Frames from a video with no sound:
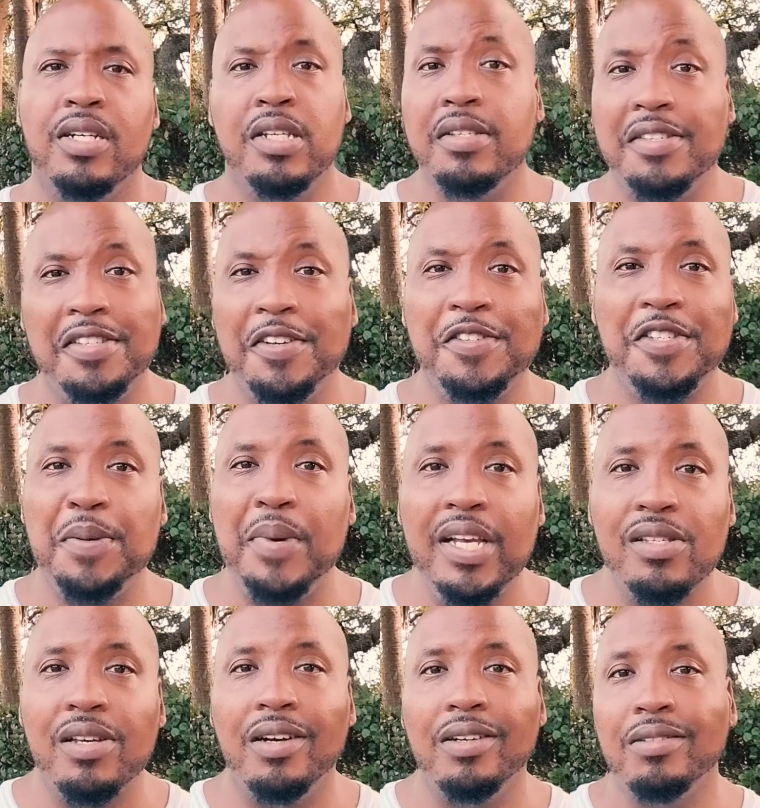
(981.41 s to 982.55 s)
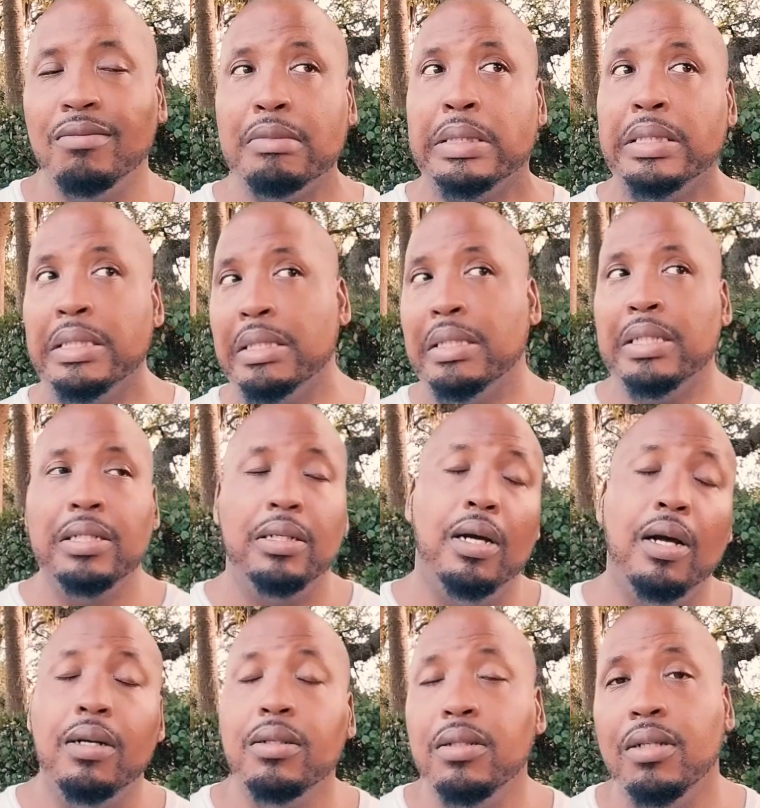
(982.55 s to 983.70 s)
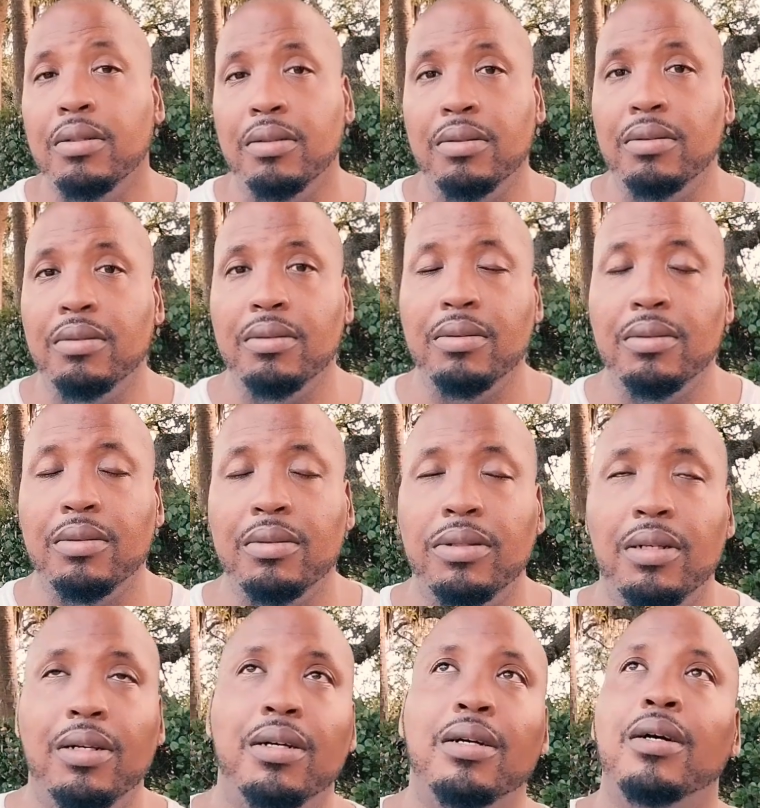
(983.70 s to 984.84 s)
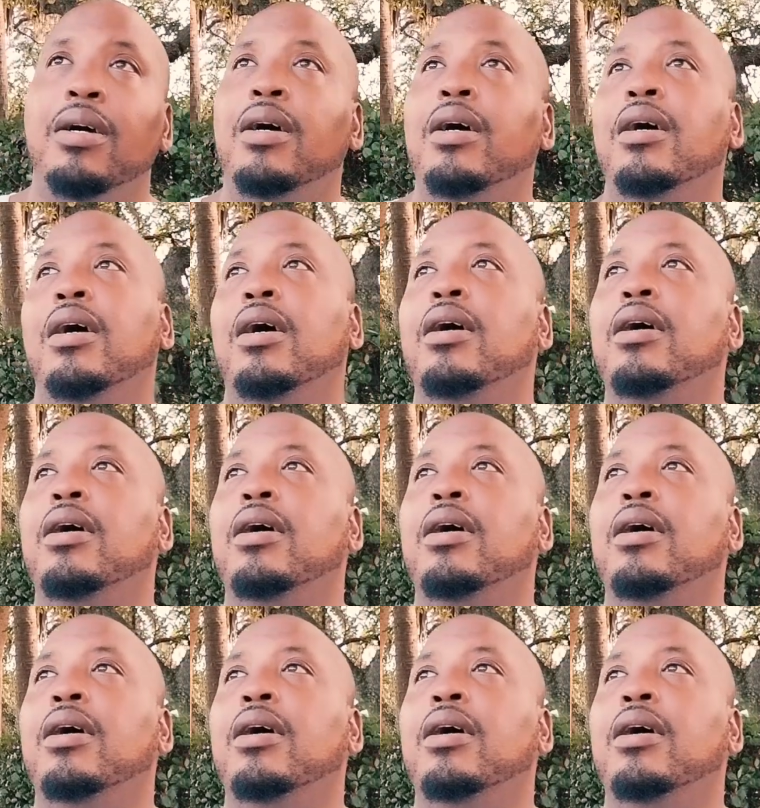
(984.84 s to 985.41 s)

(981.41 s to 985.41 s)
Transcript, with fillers: Does it still seem easier? I don't know.